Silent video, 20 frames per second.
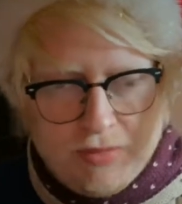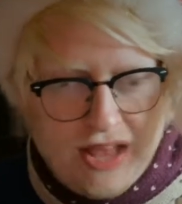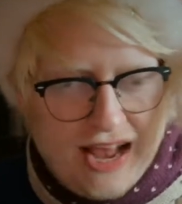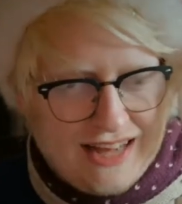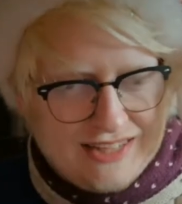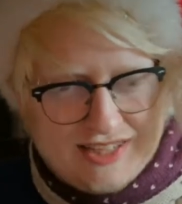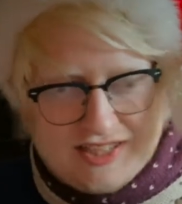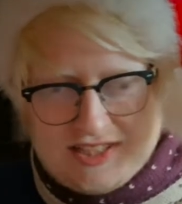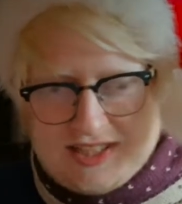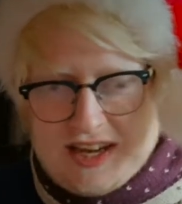
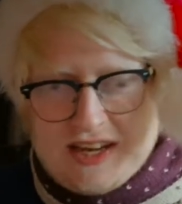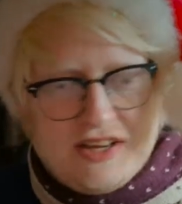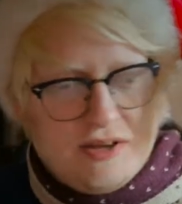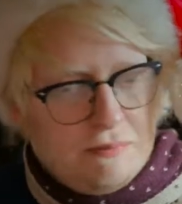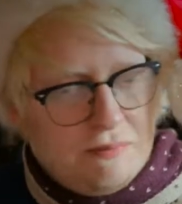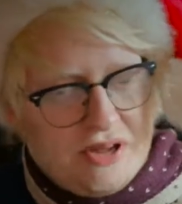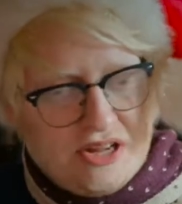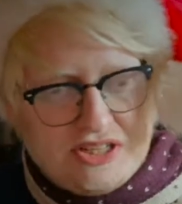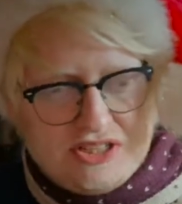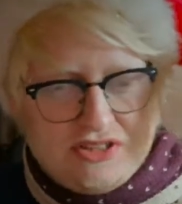As I said,
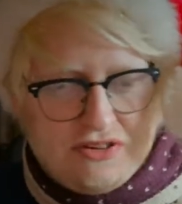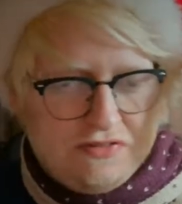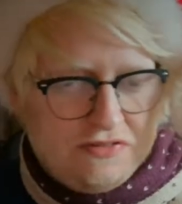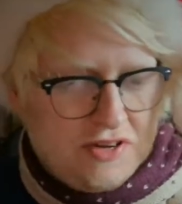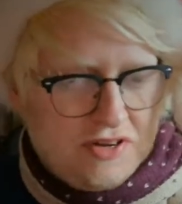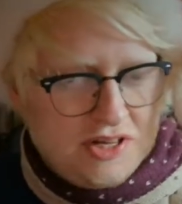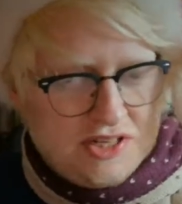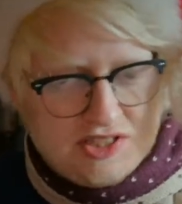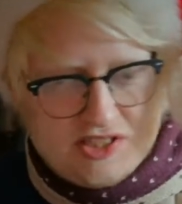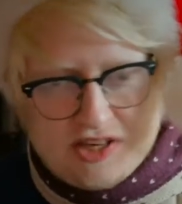compared to the
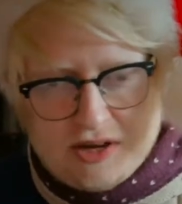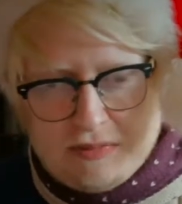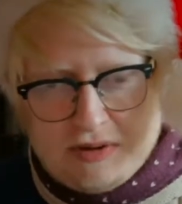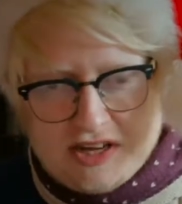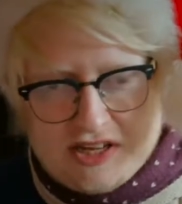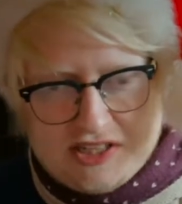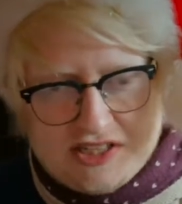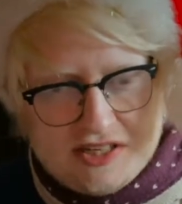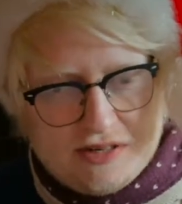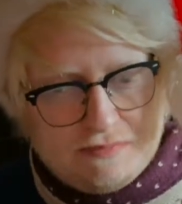first time I
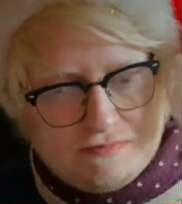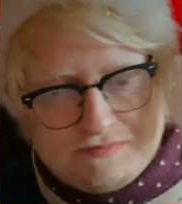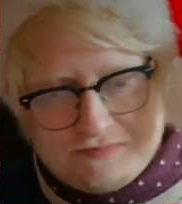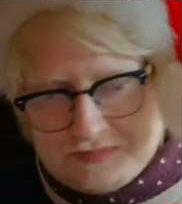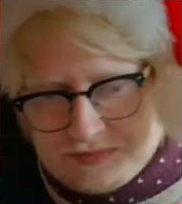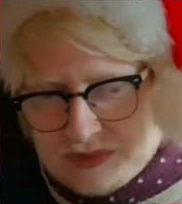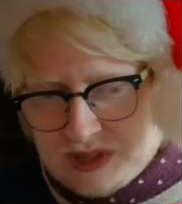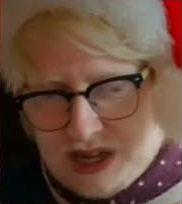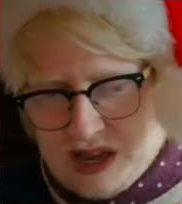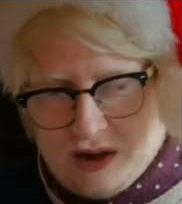had it,
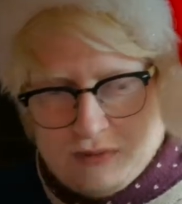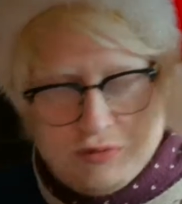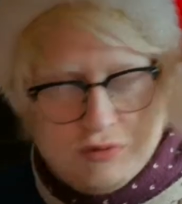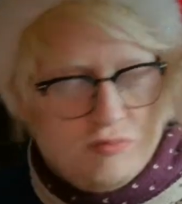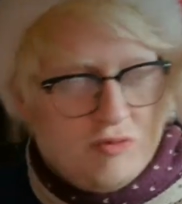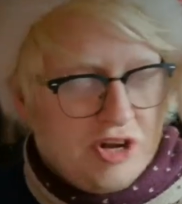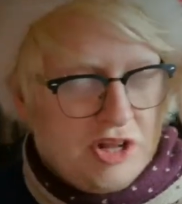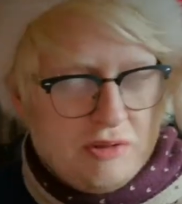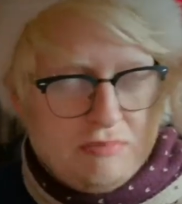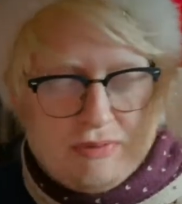I
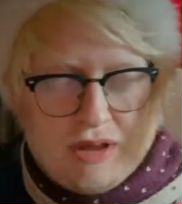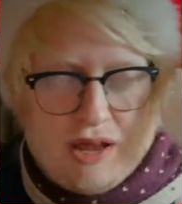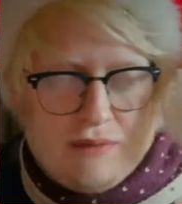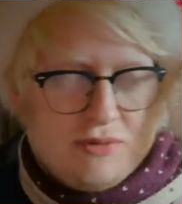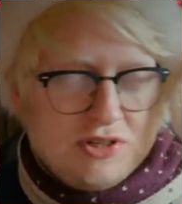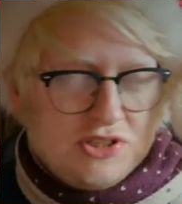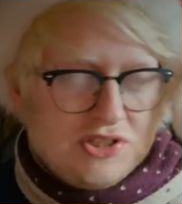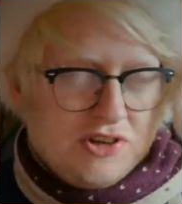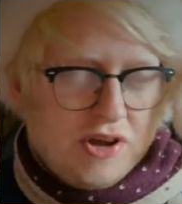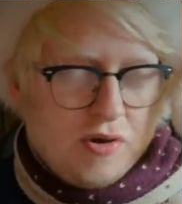wouldn't really be
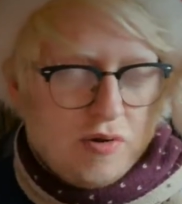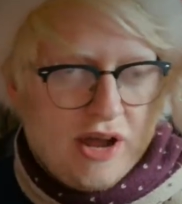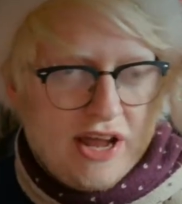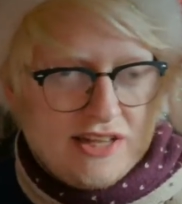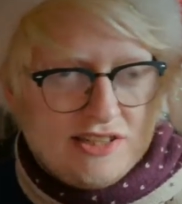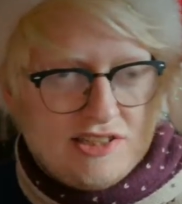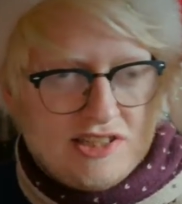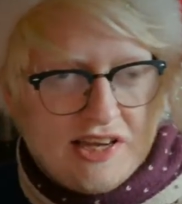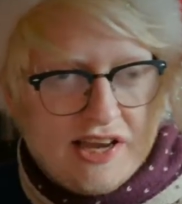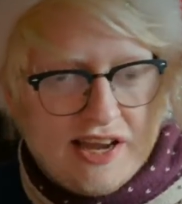able to go
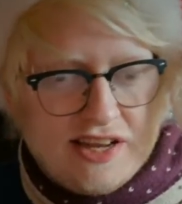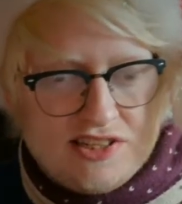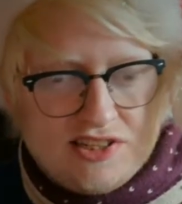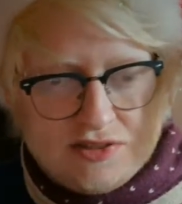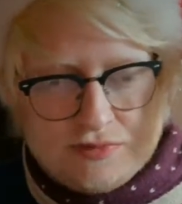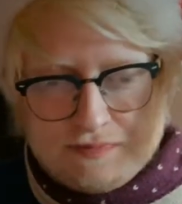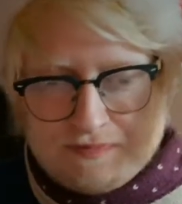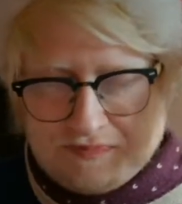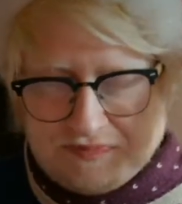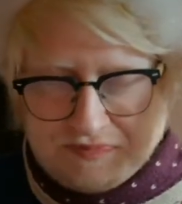head to head
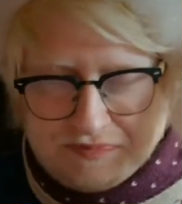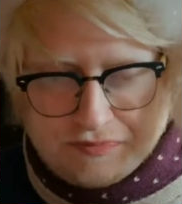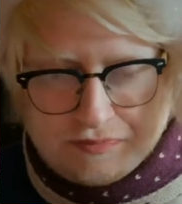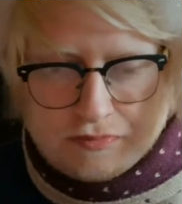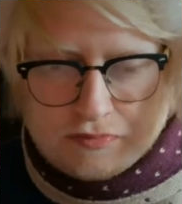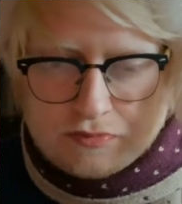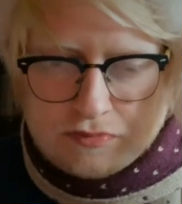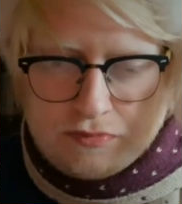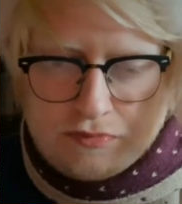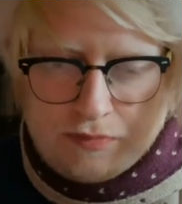
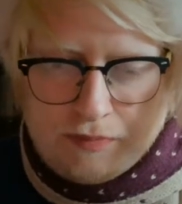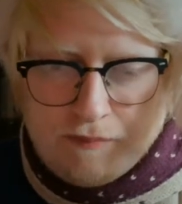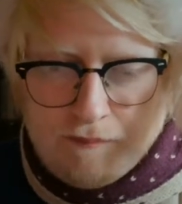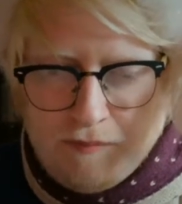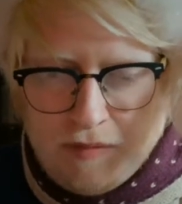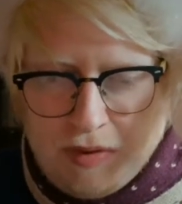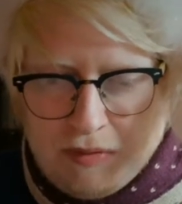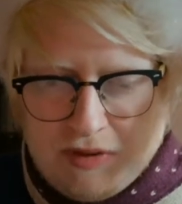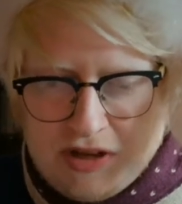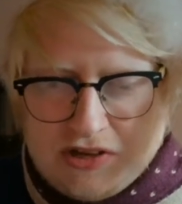
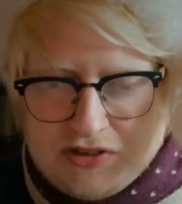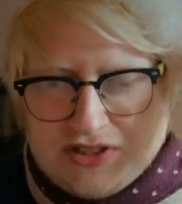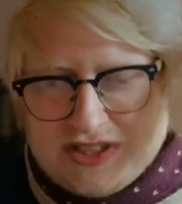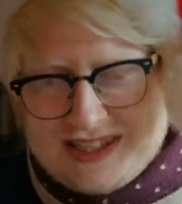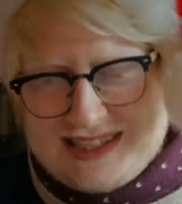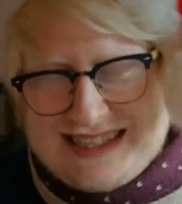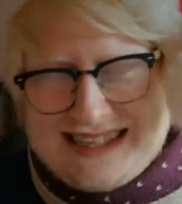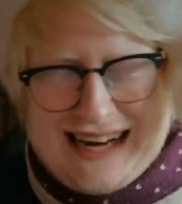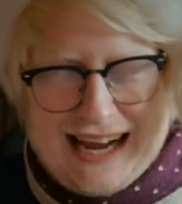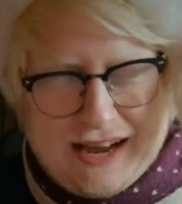because I
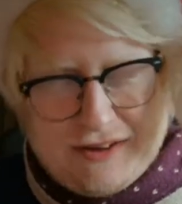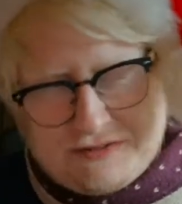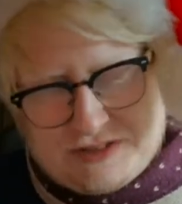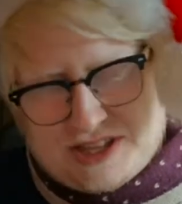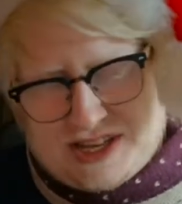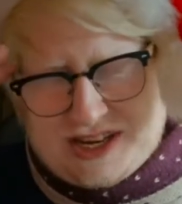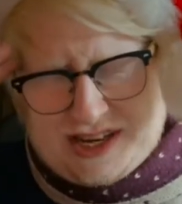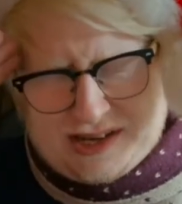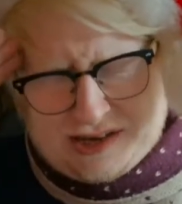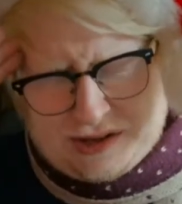didn't have
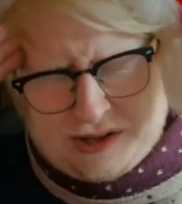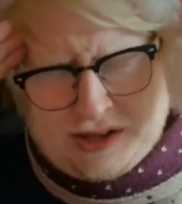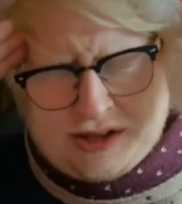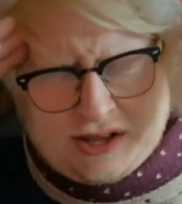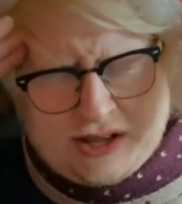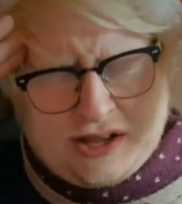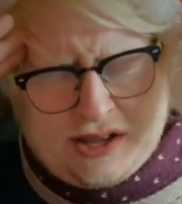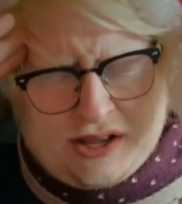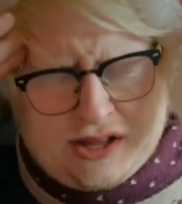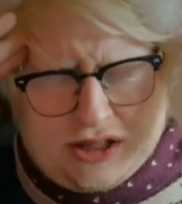the
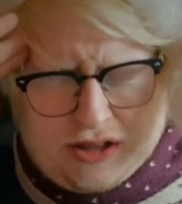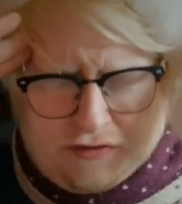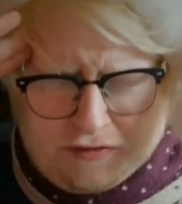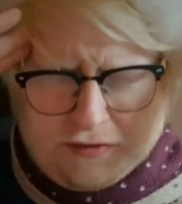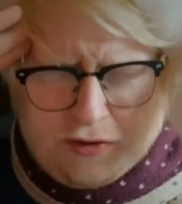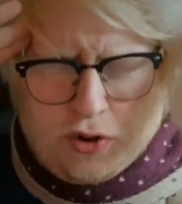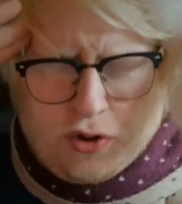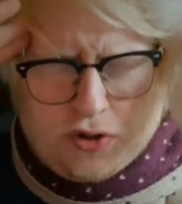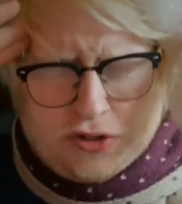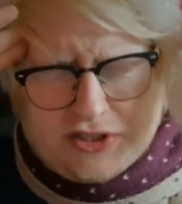
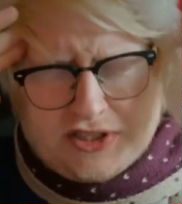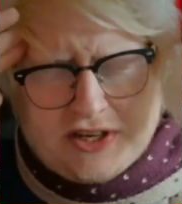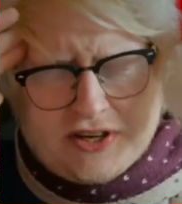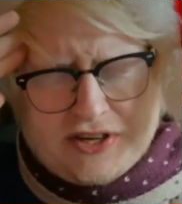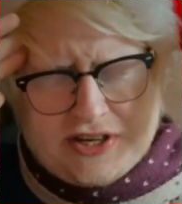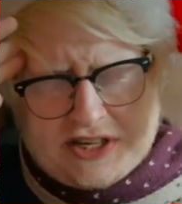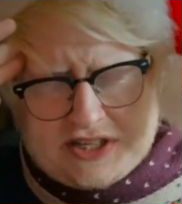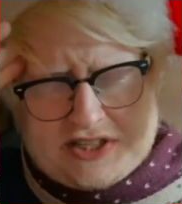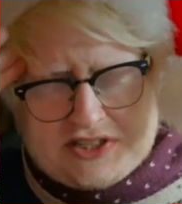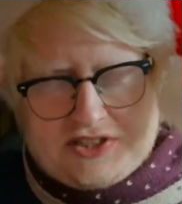
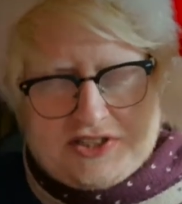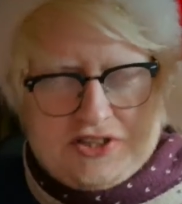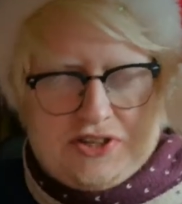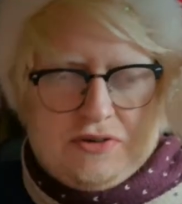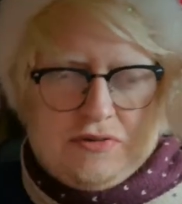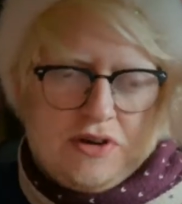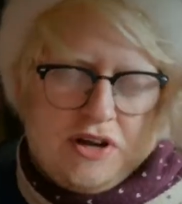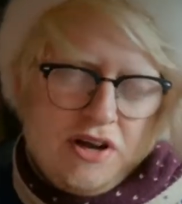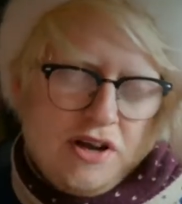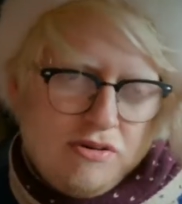foresight to
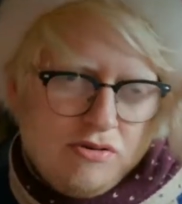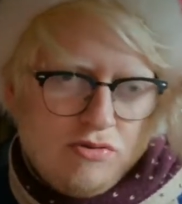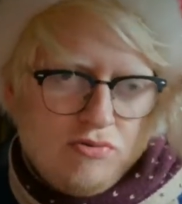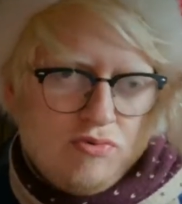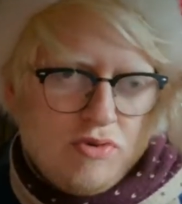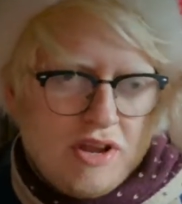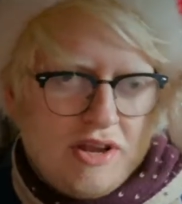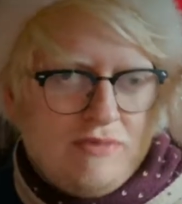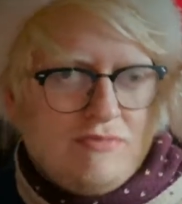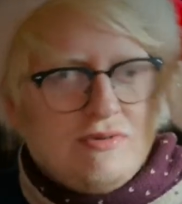
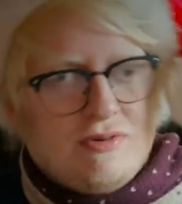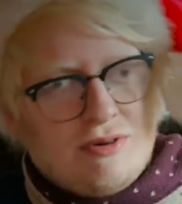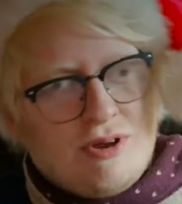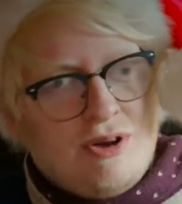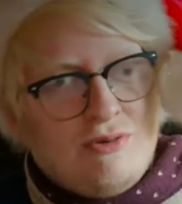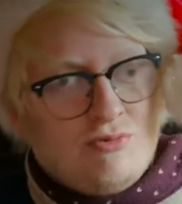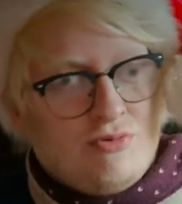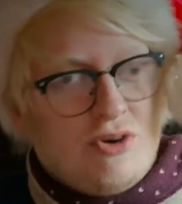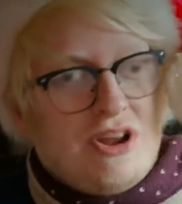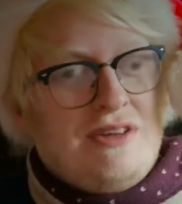
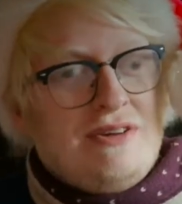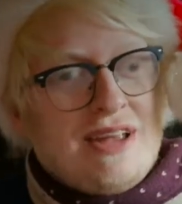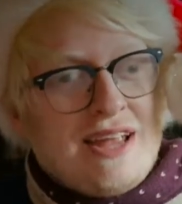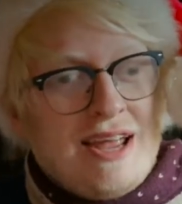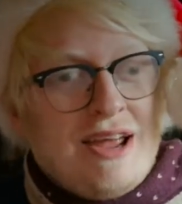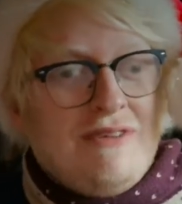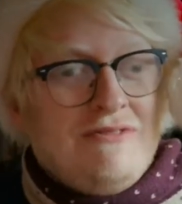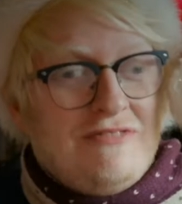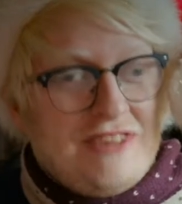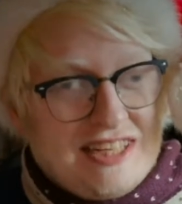
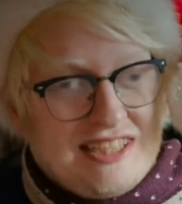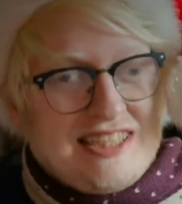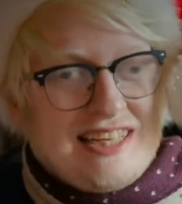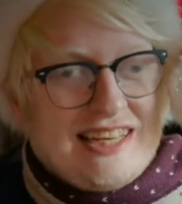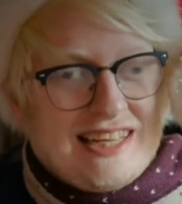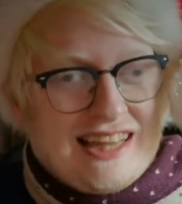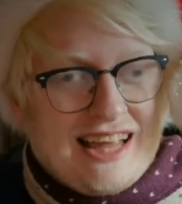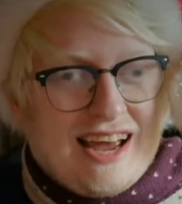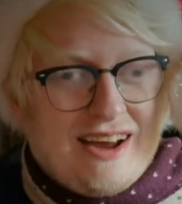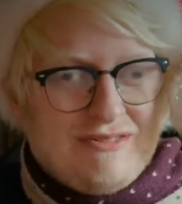
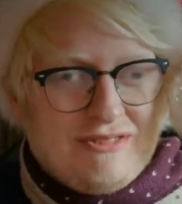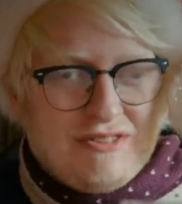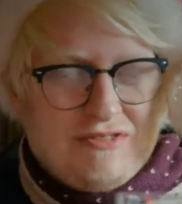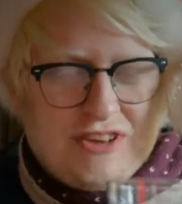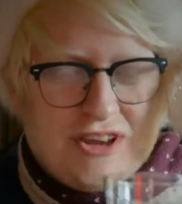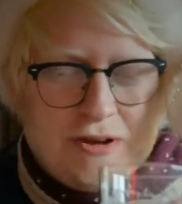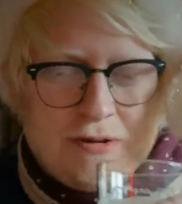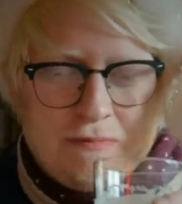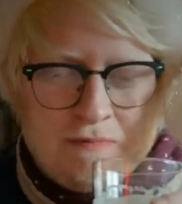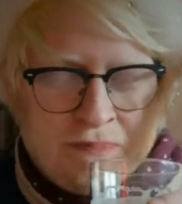revisit that
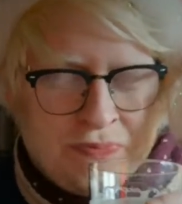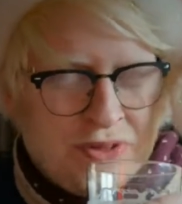review.